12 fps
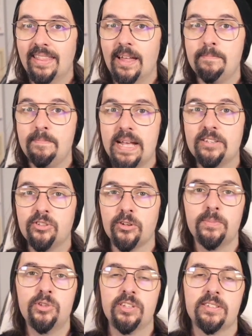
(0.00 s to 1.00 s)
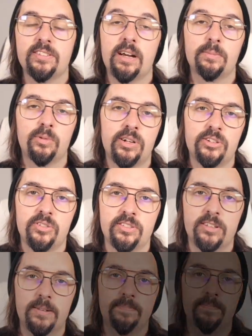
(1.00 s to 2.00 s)
that makes your music sound more
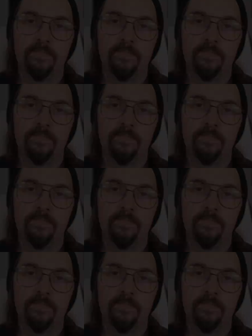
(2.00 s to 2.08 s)
interesting.